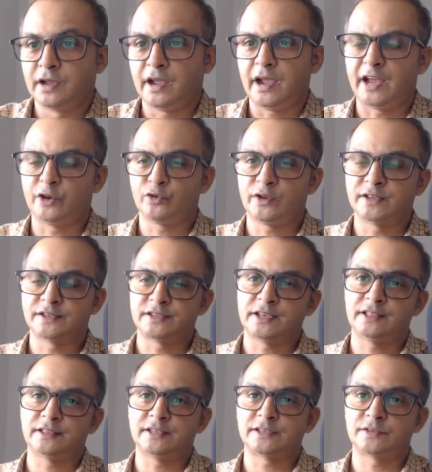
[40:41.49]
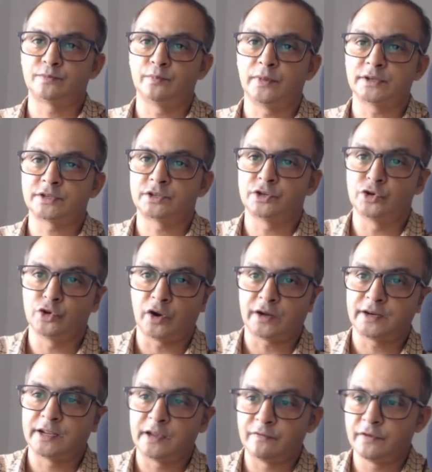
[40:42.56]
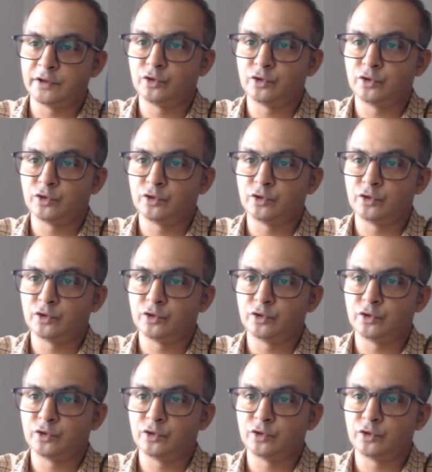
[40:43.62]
and you can see this much not giving